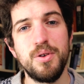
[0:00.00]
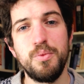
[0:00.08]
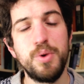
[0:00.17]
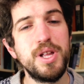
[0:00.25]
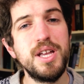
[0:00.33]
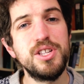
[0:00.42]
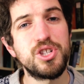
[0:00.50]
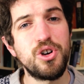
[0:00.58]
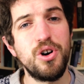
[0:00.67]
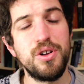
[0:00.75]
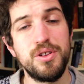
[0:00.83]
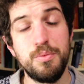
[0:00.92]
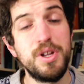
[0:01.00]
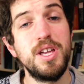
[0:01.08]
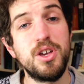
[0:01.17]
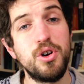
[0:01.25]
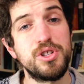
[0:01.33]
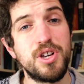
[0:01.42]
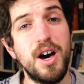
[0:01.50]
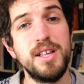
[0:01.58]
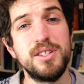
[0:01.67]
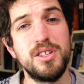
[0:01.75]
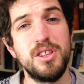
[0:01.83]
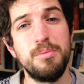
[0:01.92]
We need, God, we need God's
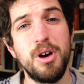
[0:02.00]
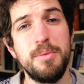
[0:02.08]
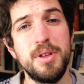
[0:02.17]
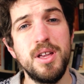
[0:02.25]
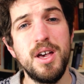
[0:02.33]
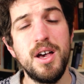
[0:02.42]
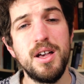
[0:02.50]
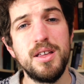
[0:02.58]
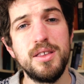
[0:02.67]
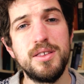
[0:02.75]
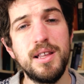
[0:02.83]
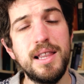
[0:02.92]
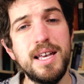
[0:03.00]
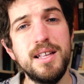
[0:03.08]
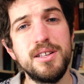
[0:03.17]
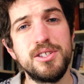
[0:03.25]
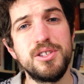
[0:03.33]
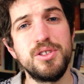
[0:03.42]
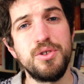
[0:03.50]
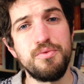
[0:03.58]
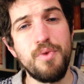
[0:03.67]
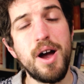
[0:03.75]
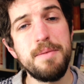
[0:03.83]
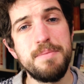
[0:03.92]
guidance at the moment to lead us to the
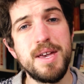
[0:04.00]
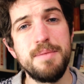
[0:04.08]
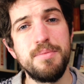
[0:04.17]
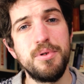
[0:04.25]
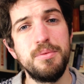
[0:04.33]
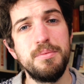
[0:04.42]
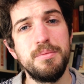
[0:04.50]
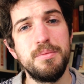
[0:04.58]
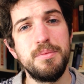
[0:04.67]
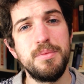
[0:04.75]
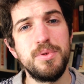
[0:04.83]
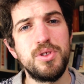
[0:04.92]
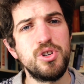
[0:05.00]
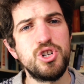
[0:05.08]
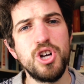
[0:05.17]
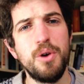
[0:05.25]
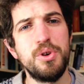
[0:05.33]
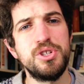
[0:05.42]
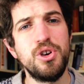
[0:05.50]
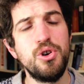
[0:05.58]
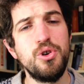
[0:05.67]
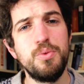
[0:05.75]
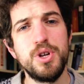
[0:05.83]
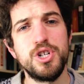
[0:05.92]
right people, to show us
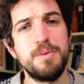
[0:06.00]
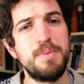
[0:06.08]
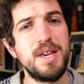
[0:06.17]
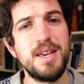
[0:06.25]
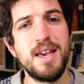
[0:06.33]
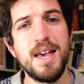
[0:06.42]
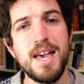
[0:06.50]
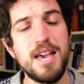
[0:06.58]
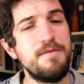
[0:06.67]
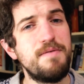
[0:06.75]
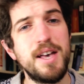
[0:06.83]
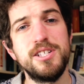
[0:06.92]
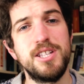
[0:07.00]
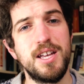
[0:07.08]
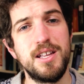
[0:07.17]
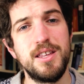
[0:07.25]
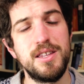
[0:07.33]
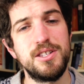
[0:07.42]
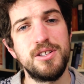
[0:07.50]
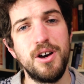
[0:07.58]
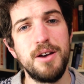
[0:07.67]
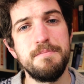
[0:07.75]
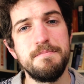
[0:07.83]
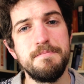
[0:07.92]
who we should be investing in at this
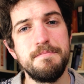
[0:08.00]
time.